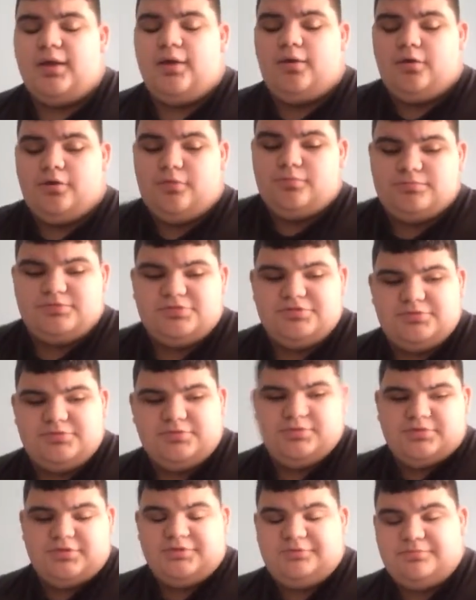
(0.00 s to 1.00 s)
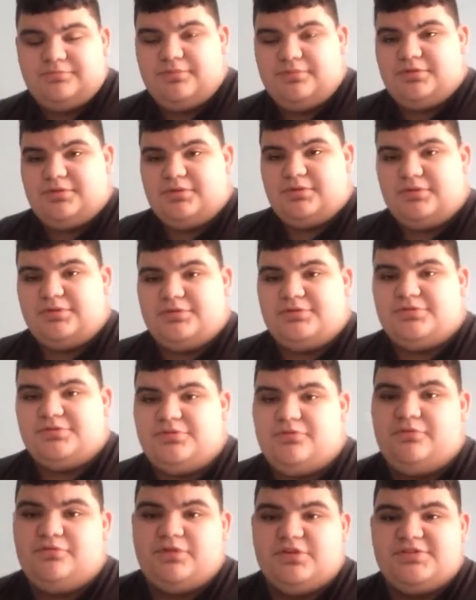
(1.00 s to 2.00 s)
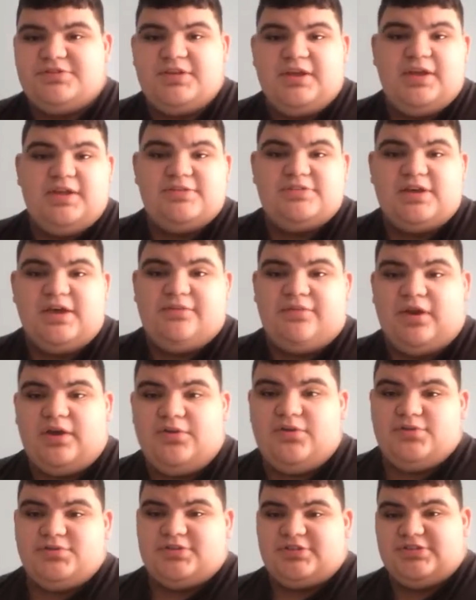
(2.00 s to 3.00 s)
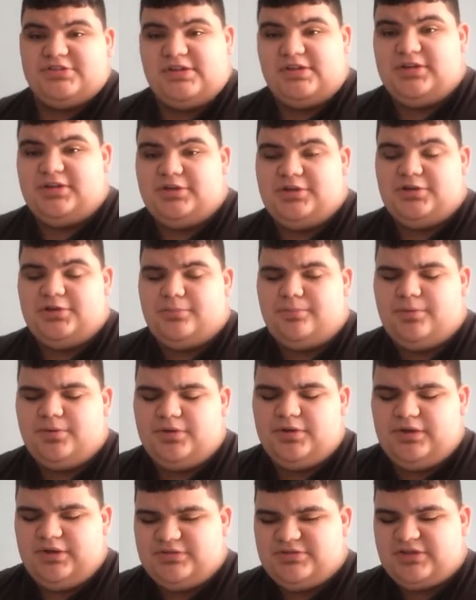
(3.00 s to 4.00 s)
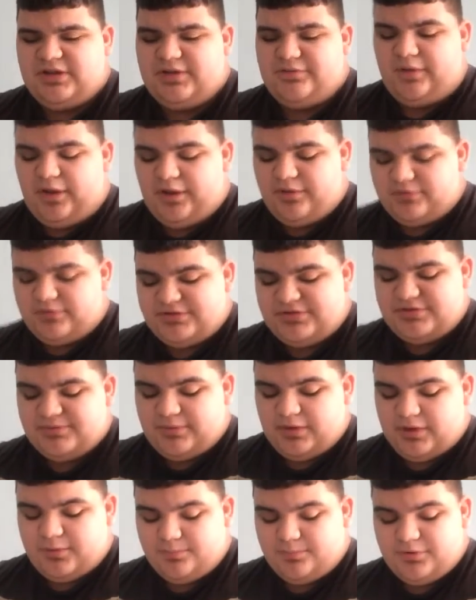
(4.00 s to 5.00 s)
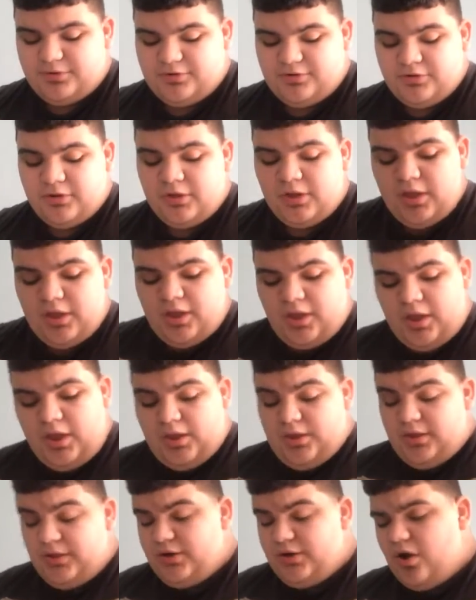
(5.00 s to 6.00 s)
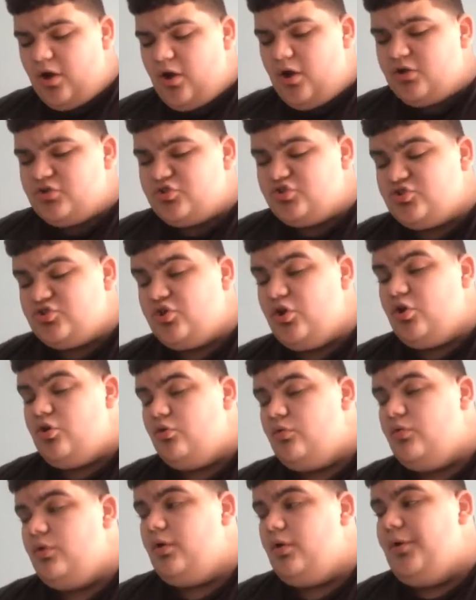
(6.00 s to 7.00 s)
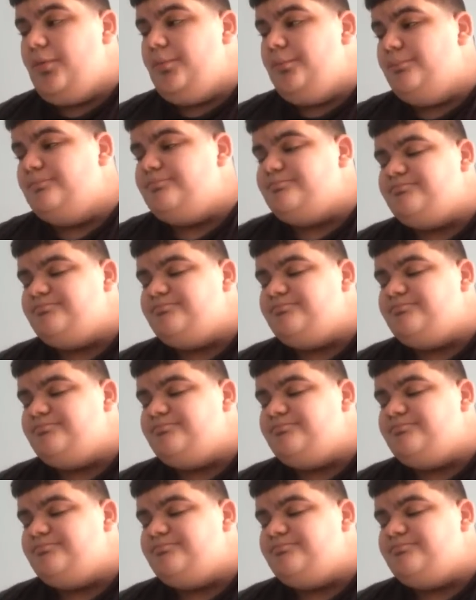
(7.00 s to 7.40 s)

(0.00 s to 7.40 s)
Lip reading: to fix the antivirus, because I needed to put antivirus in my computer. And also,